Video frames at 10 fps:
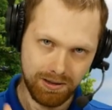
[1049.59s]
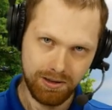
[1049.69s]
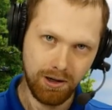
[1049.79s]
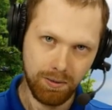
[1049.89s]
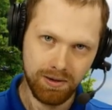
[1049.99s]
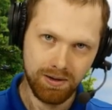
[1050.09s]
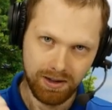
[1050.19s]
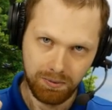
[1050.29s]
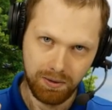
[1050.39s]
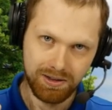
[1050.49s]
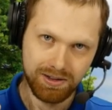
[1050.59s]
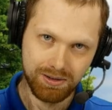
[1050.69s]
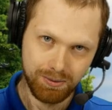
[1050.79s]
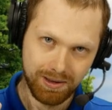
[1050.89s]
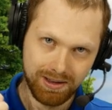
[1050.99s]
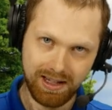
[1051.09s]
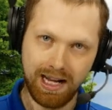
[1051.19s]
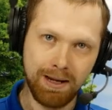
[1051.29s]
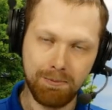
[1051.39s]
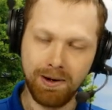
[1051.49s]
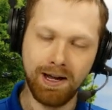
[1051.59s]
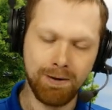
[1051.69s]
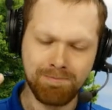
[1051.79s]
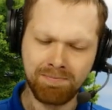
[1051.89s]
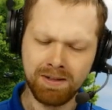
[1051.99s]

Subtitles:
Noah and once with Abraham,